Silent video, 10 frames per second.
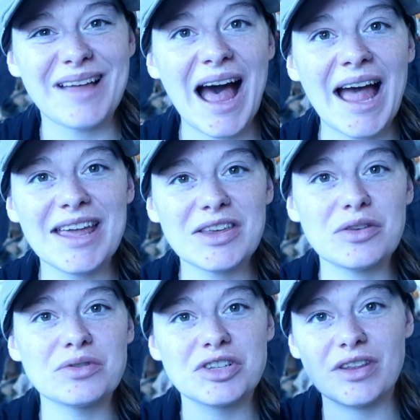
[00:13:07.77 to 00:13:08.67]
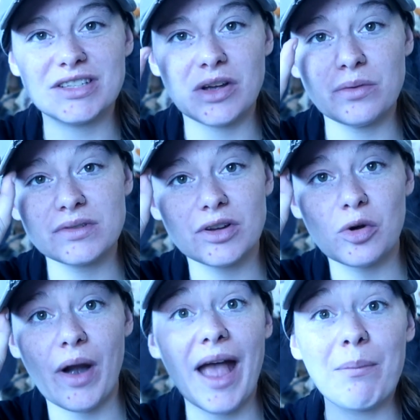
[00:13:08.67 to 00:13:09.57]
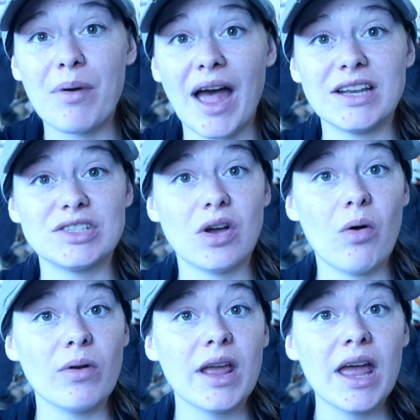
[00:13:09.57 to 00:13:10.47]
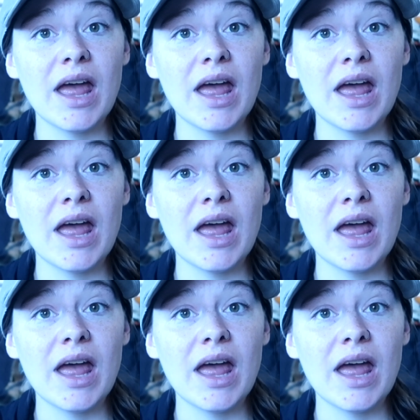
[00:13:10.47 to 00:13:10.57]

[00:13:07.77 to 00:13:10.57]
I usually don't cramp, I don't